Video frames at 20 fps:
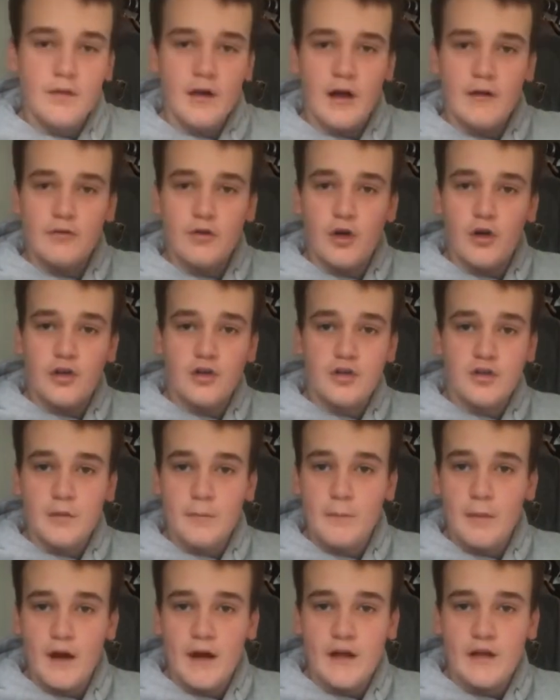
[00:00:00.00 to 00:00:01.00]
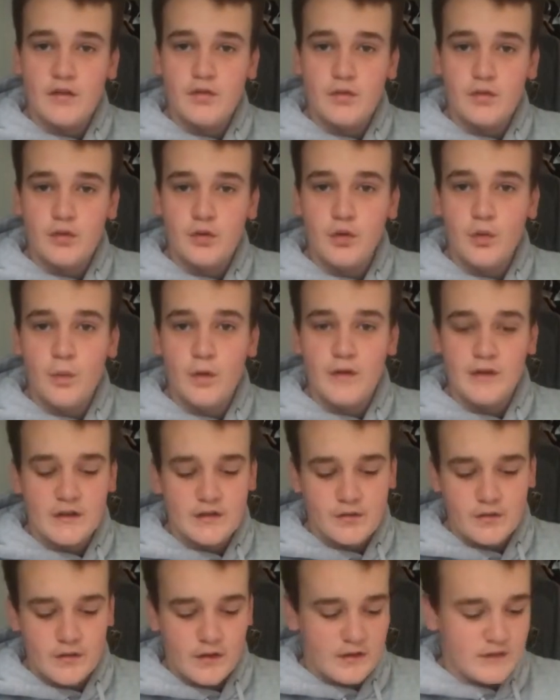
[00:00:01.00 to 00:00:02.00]
I've got some buyers who want this
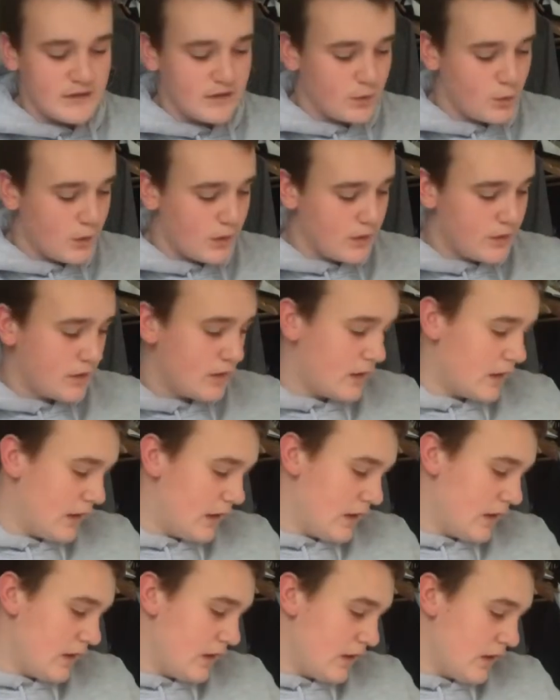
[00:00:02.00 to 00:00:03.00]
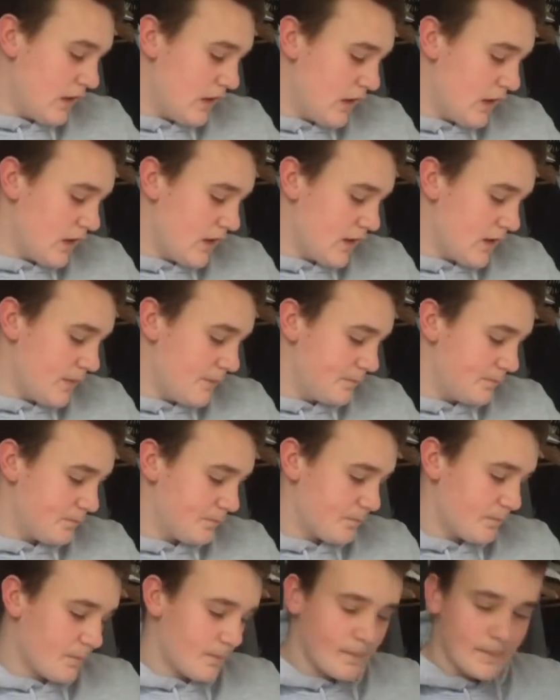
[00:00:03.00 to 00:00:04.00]
for 90 quid. And
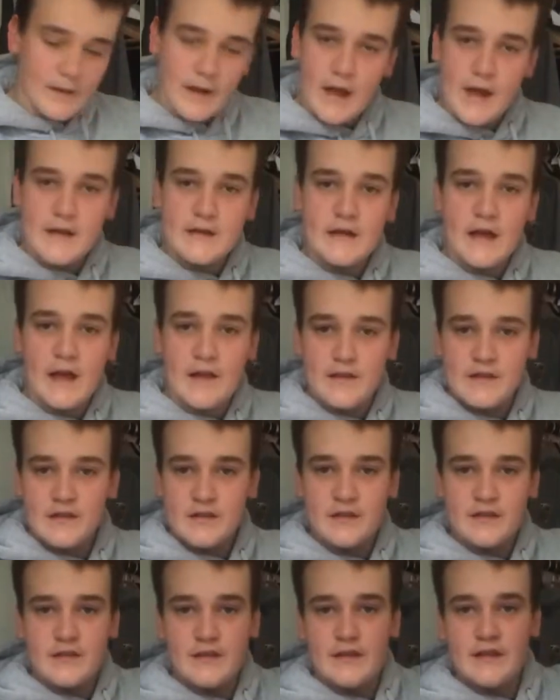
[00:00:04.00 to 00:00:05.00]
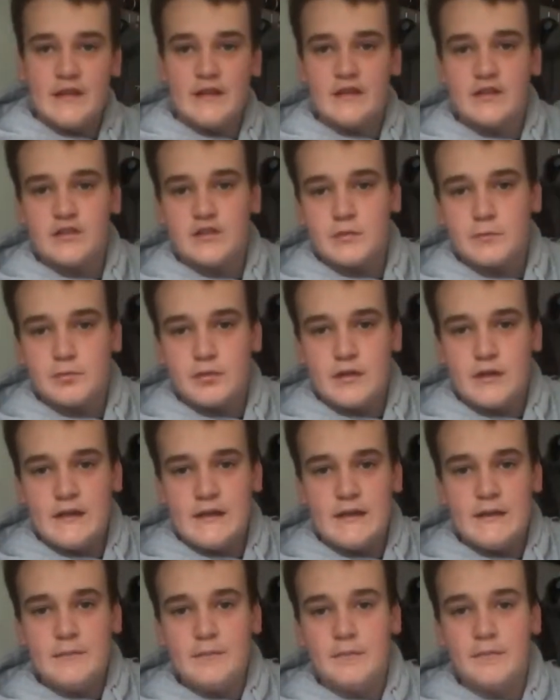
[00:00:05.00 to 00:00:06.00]
yeah, this is the
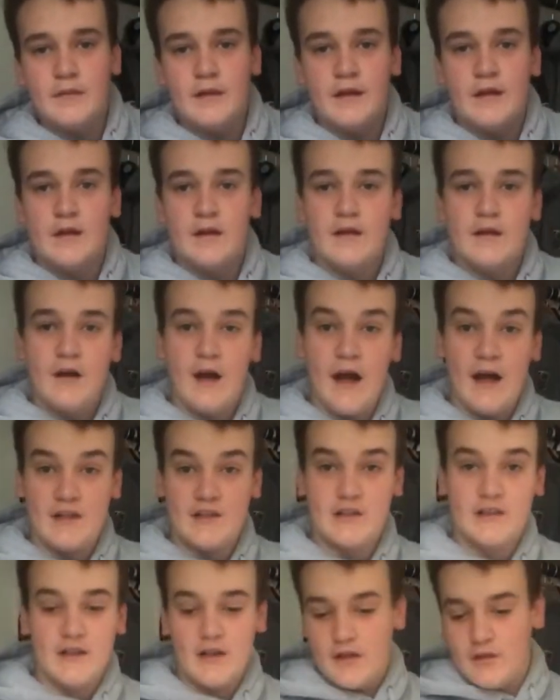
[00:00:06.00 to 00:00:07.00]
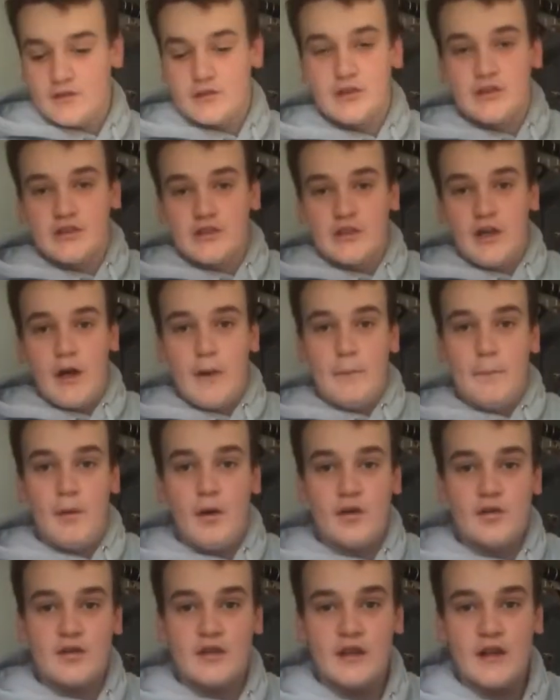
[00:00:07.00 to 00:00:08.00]
Supreme. Actually, I'll just
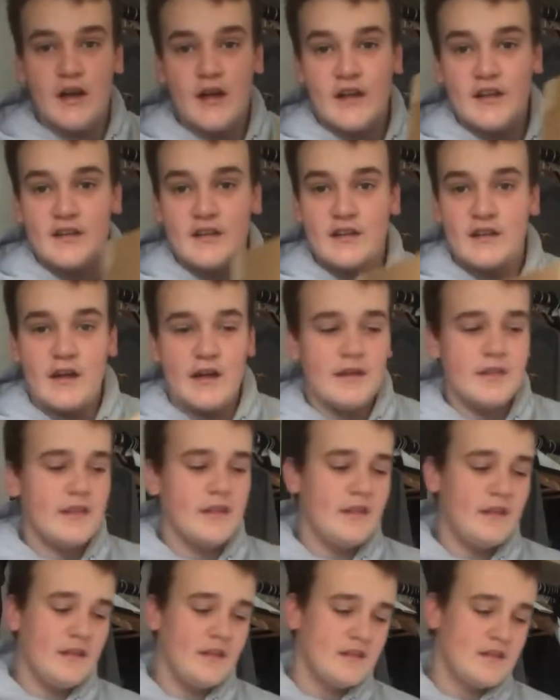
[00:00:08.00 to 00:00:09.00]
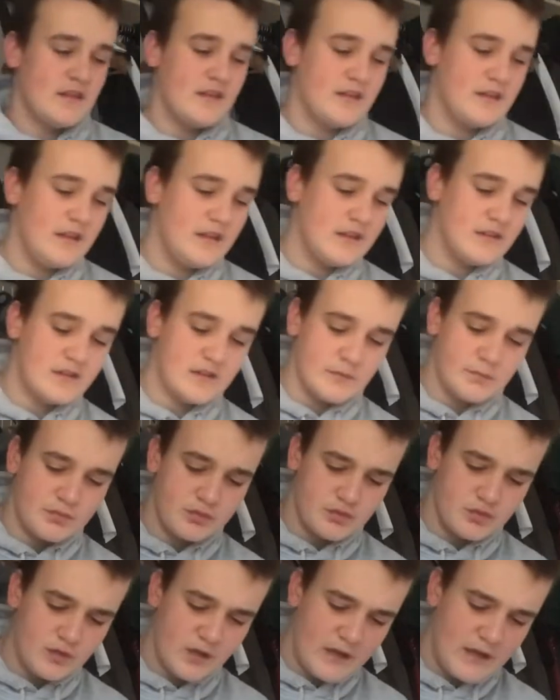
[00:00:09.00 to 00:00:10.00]
unbox it, guys. I think this is the
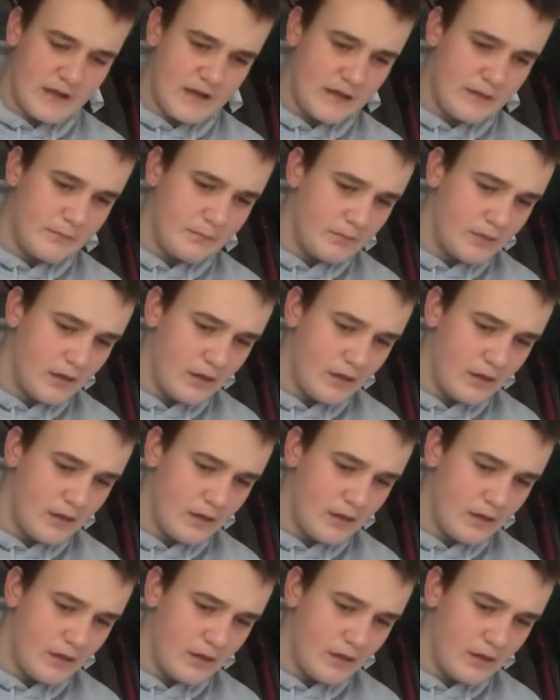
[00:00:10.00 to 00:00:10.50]
Supreme.